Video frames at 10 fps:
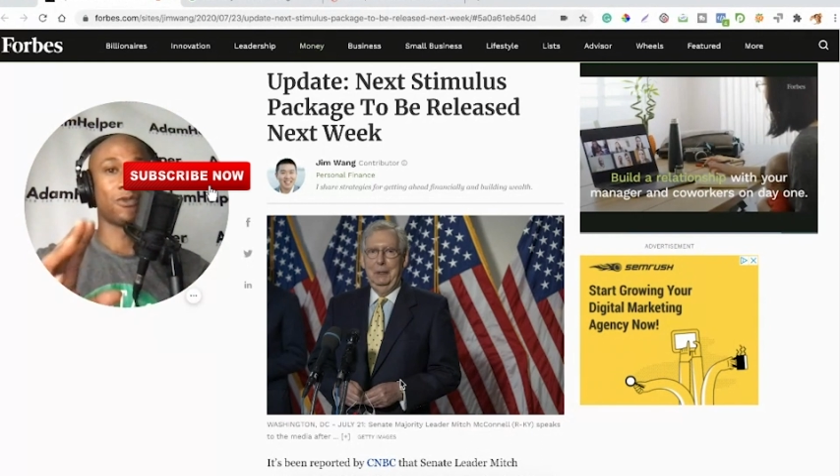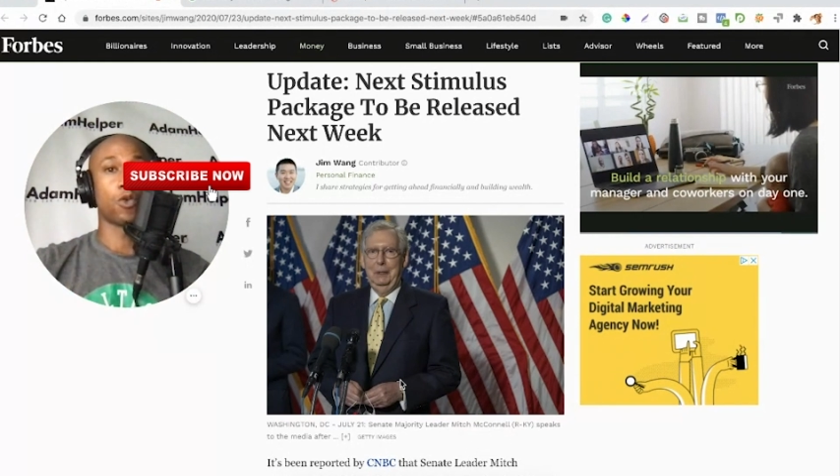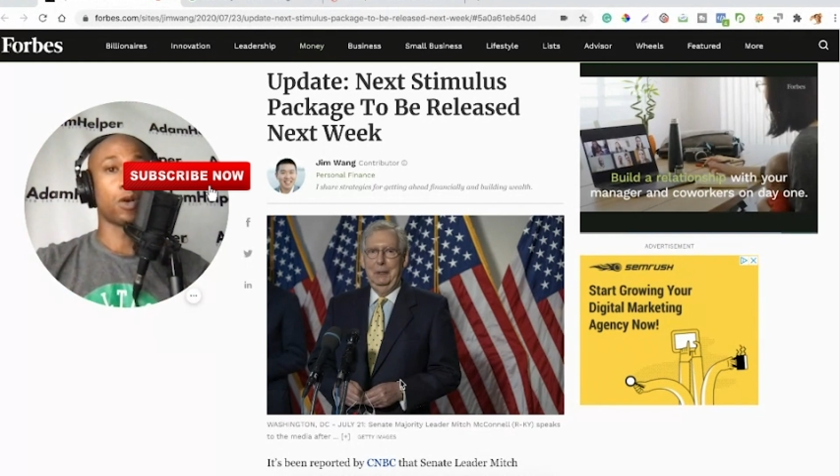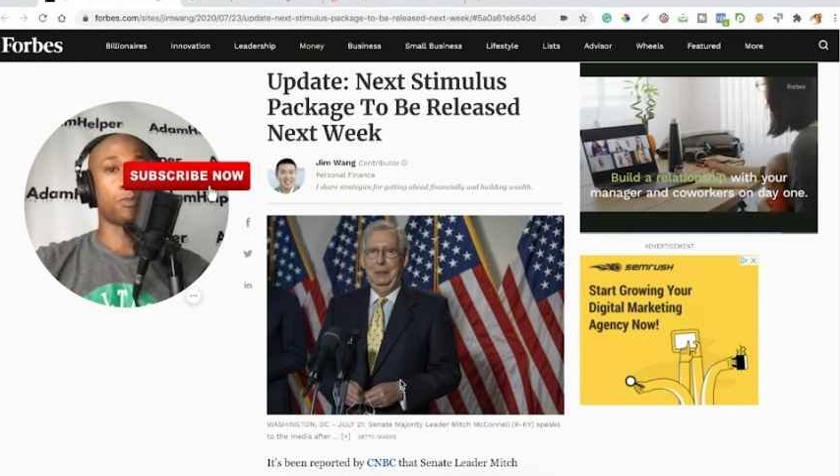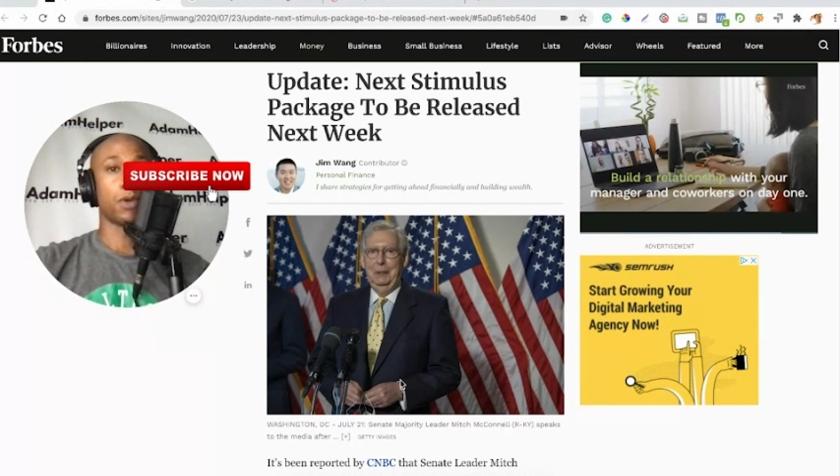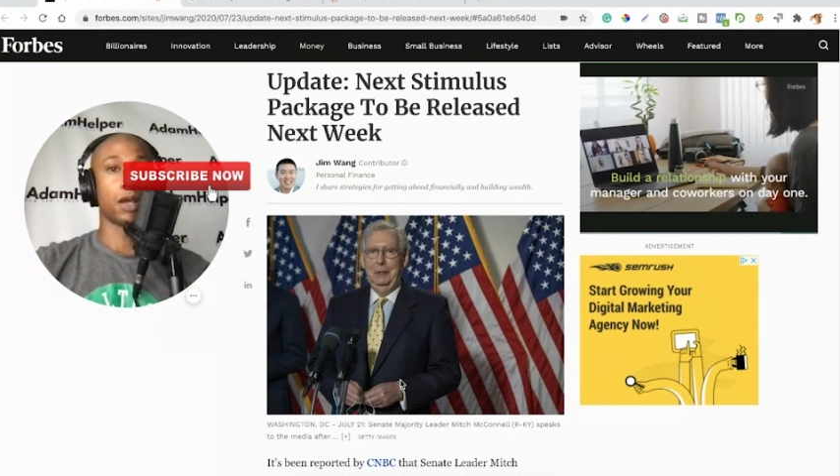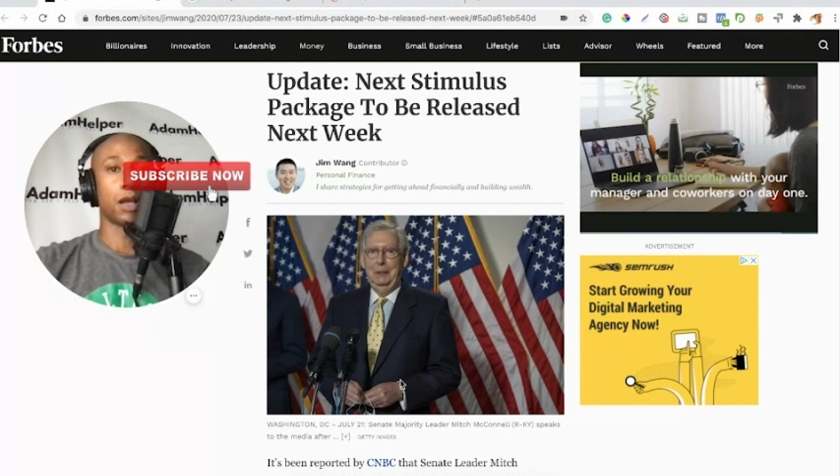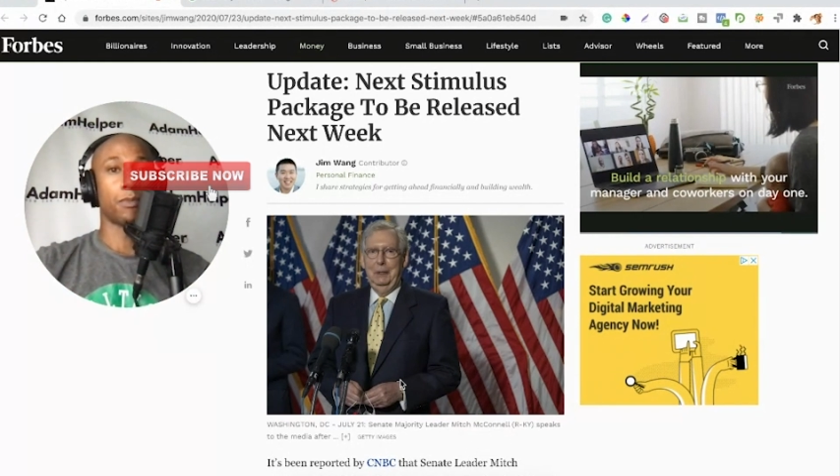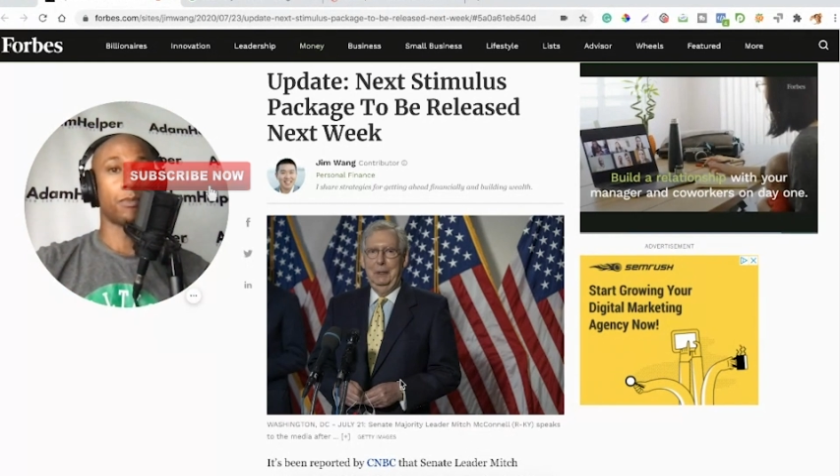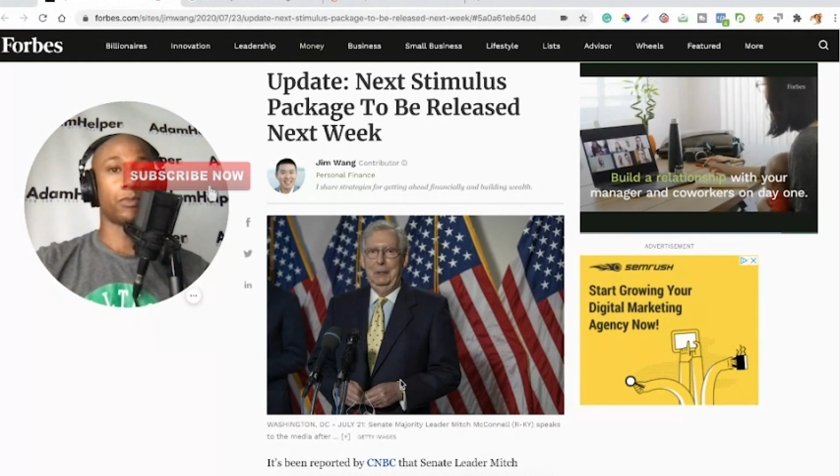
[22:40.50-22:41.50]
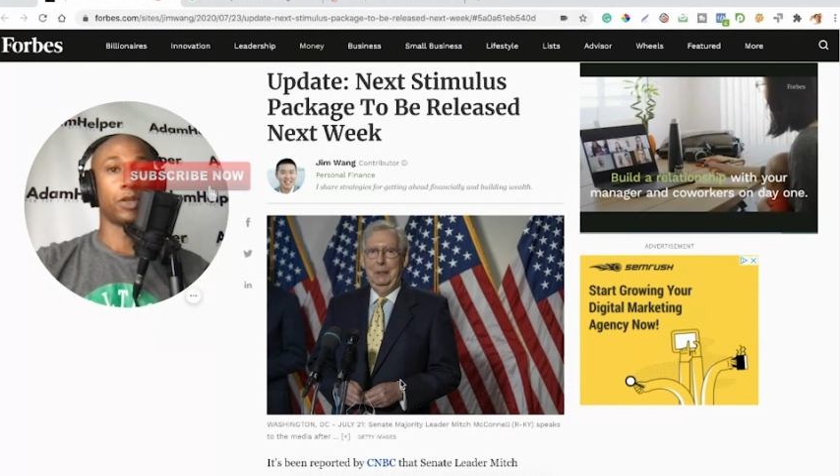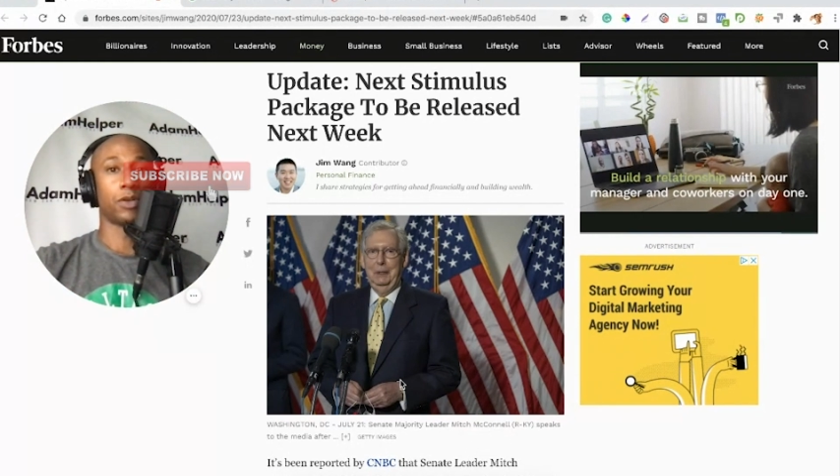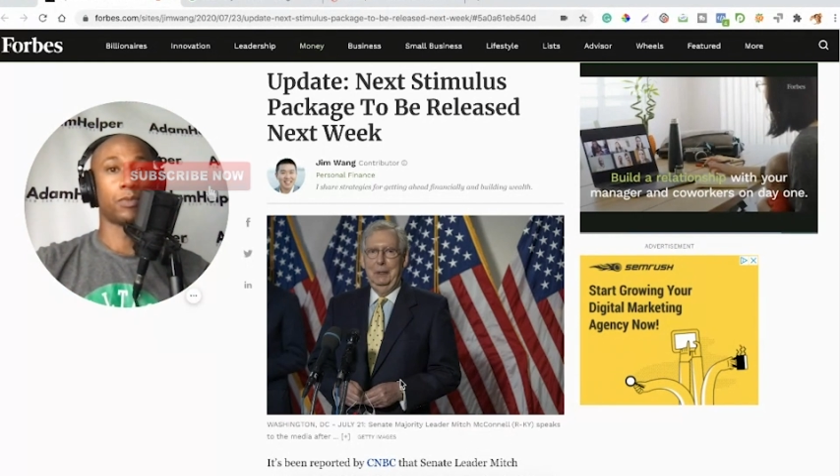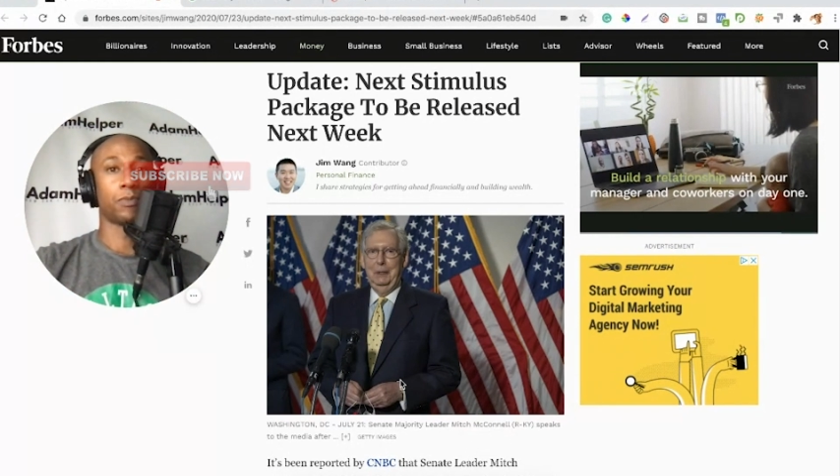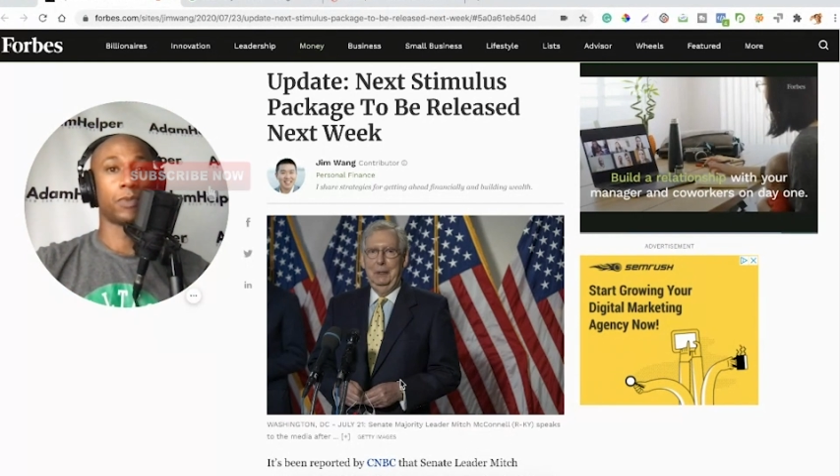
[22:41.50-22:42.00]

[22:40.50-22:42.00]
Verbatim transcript: or, um, you know,